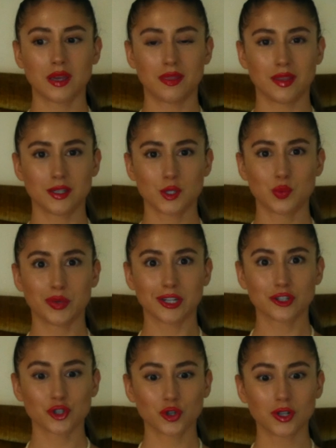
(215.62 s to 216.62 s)
in the
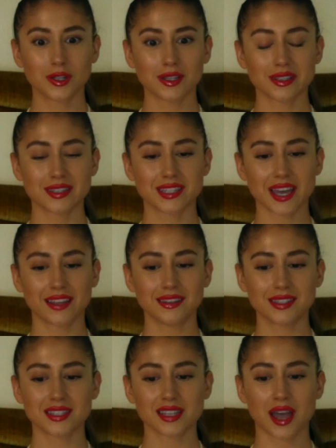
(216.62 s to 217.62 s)
spiritual
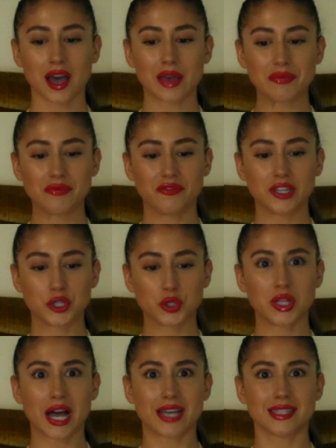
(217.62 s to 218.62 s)
sense, I'm
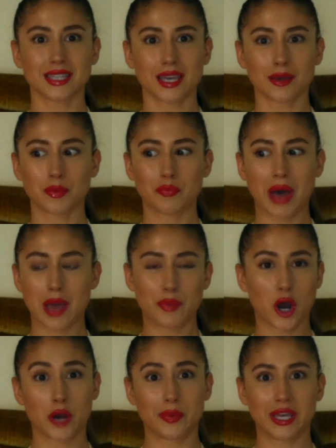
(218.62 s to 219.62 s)
visualizing
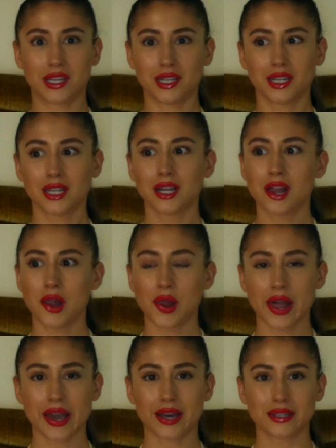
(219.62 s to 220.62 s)
my apartment.
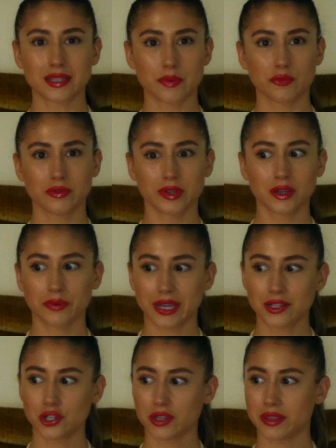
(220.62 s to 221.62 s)
And I'm
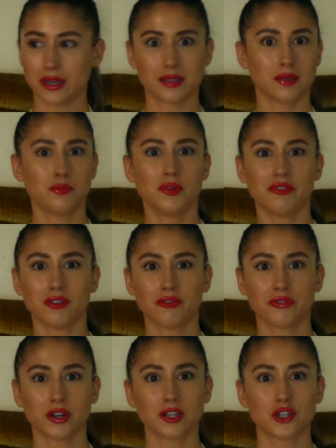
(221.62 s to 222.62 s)
rearranging things. I'm
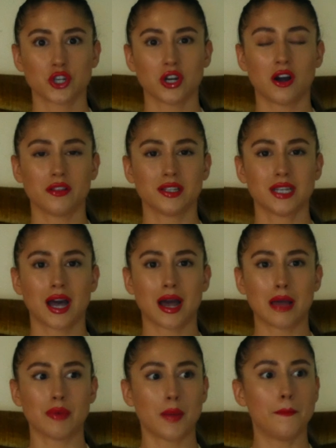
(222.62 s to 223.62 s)
moving furniture all the
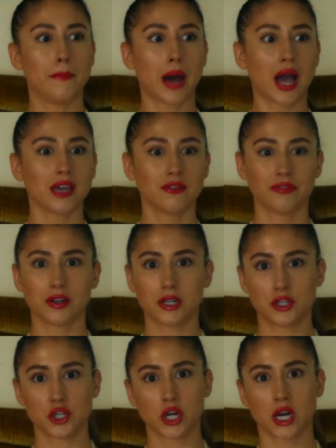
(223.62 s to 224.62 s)
time. I'm buying
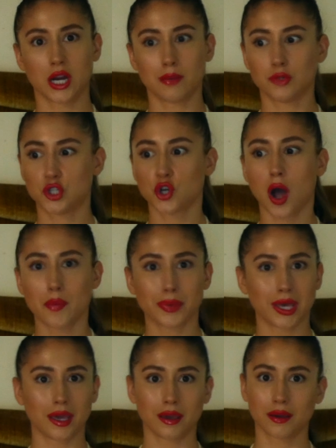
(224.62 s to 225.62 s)
furniture. I'm
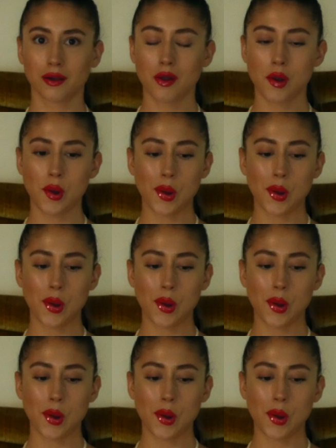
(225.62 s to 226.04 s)
shopping.